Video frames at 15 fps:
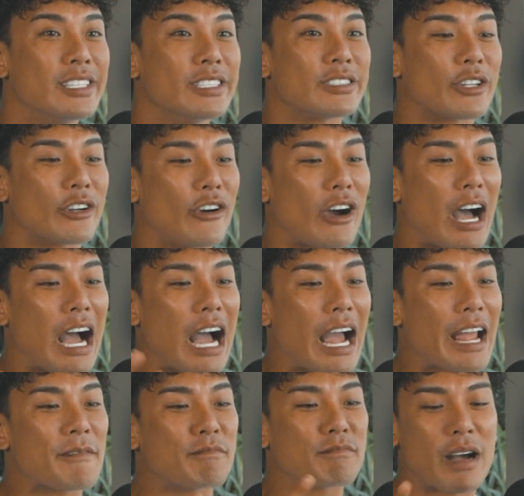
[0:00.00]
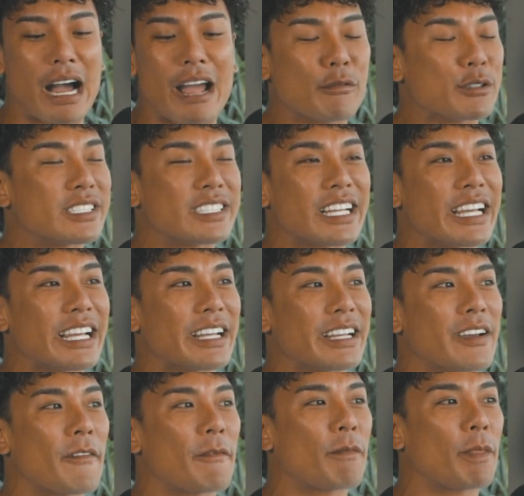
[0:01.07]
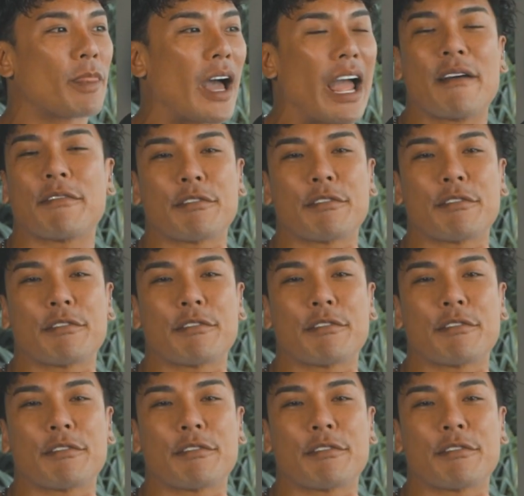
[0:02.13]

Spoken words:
So I would say I have